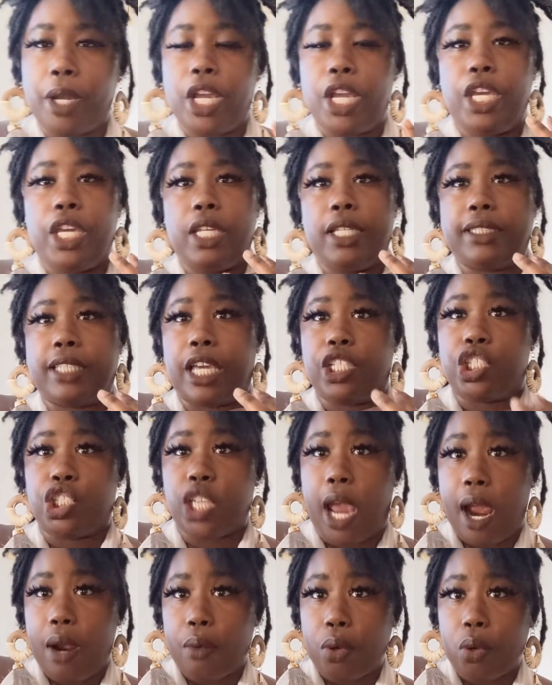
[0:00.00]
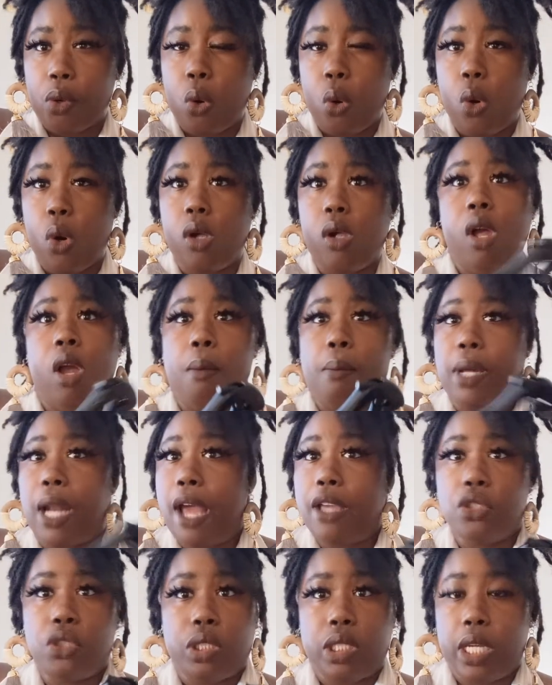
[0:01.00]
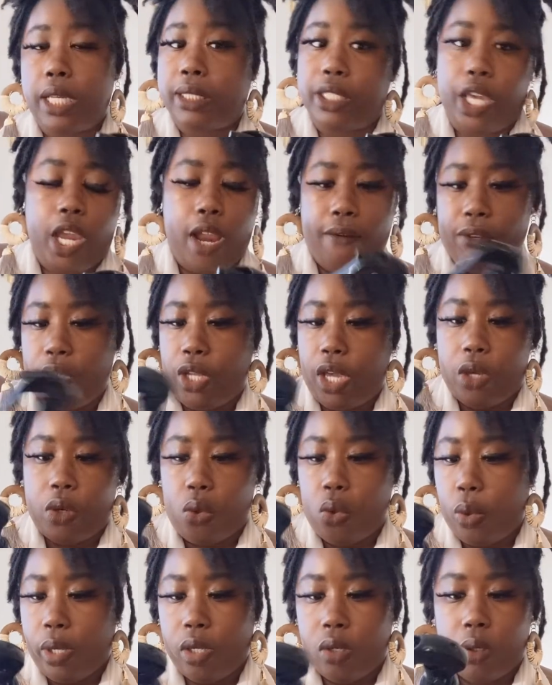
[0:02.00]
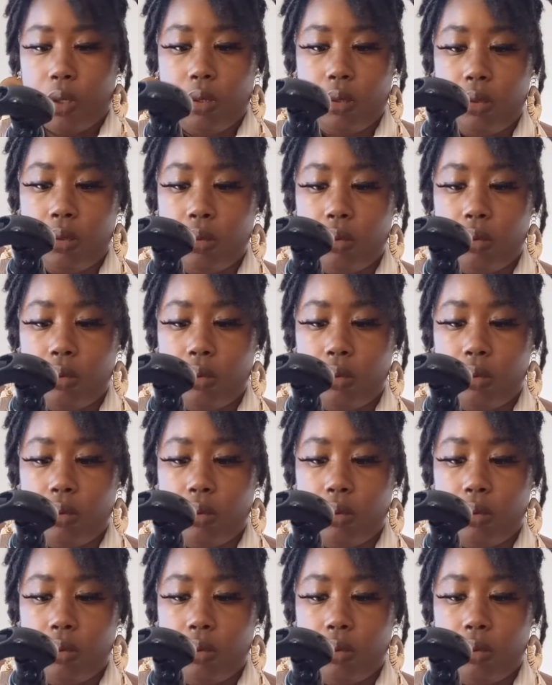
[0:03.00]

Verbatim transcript: It is a shower oil, but I use it as an everyday oil.